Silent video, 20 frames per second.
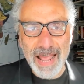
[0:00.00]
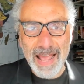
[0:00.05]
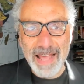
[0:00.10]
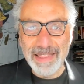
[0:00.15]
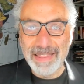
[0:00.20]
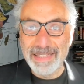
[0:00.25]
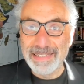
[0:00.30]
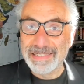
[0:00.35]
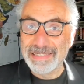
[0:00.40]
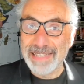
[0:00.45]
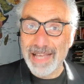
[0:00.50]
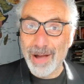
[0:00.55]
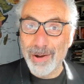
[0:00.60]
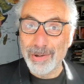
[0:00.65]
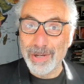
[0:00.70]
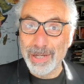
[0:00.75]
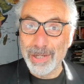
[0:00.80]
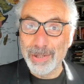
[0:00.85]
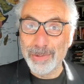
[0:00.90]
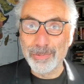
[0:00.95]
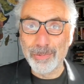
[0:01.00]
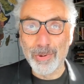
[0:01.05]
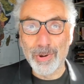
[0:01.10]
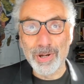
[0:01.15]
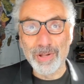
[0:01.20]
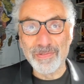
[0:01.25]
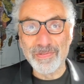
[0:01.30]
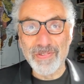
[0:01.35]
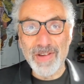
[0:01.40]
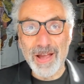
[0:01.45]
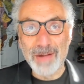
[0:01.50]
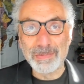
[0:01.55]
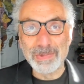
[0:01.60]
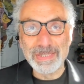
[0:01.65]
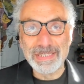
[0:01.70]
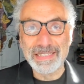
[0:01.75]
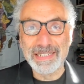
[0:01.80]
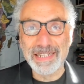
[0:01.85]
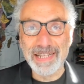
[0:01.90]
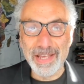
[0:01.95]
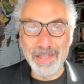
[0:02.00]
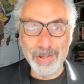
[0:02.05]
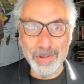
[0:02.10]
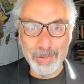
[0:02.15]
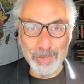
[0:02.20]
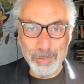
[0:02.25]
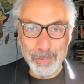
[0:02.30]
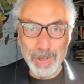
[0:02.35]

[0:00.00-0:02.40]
and the Saudi royal families together.